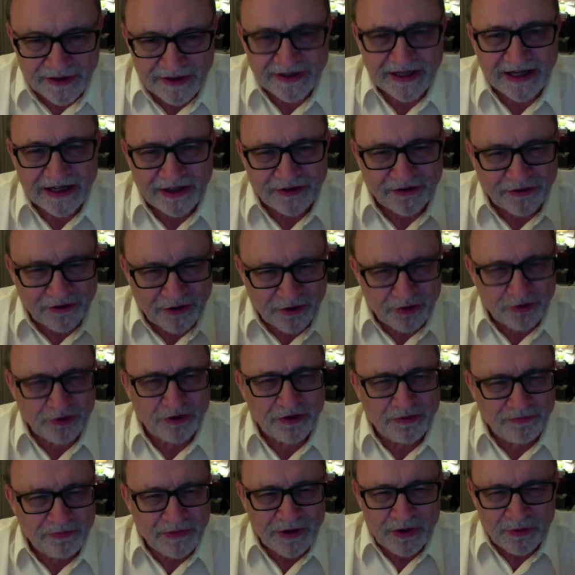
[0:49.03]
And it's good
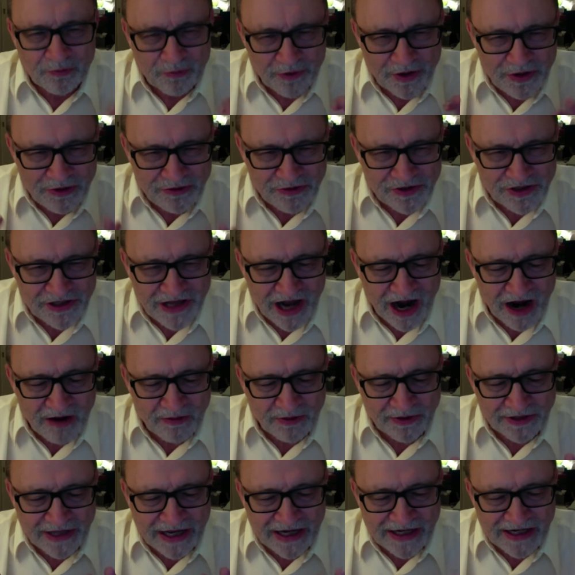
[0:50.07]
when you start
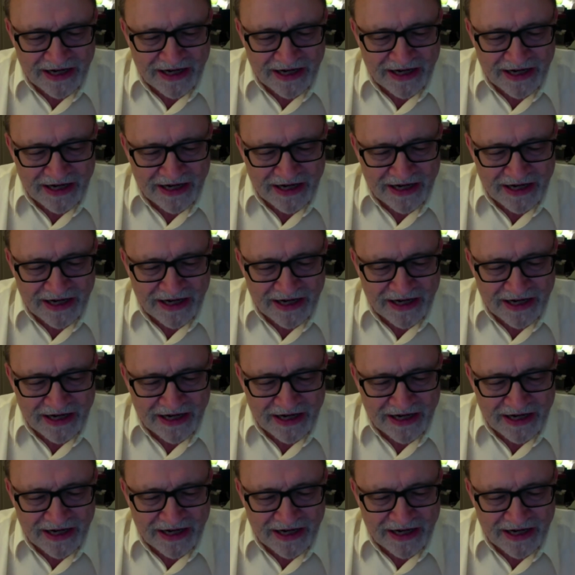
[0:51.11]
with that